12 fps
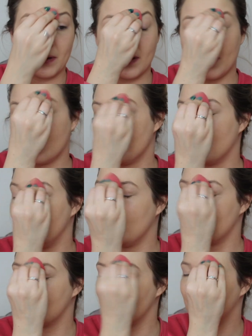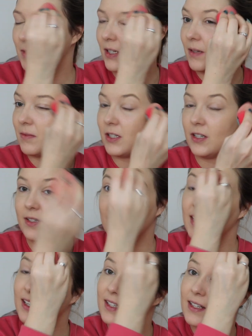I do sometimes use
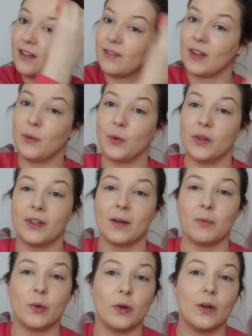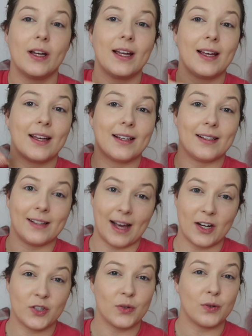this if they want that more
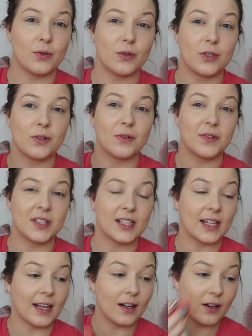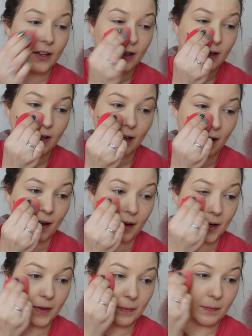natural sort of skin look.
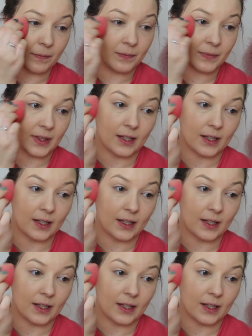Um,